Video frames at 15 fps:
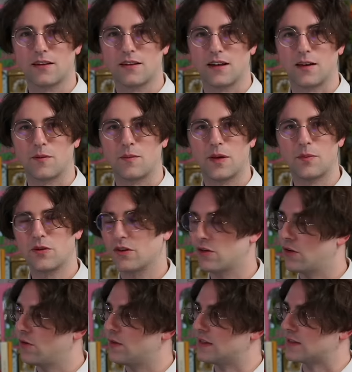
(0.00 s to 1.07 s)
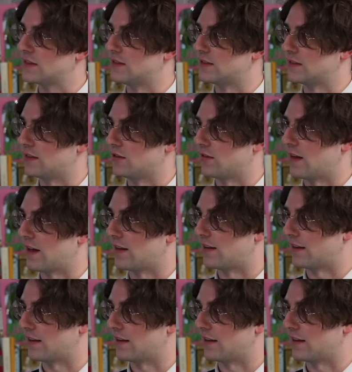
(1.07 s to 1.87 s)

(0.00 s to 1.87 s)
Like people don't always consider that.